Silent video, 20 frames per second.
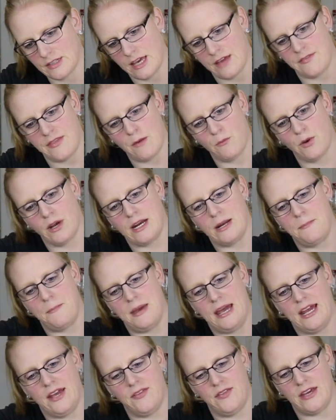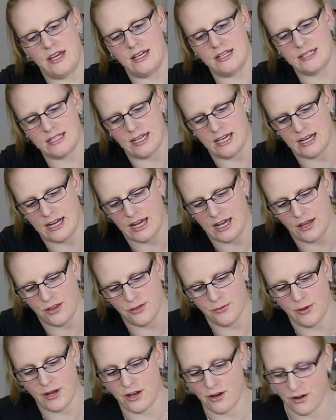And then we're going to bake these in a
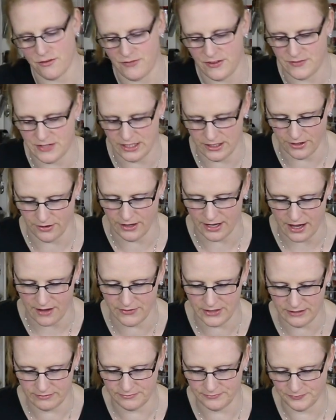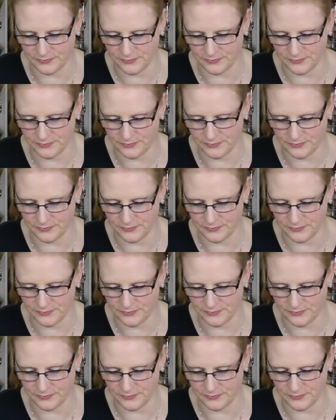350-degree oven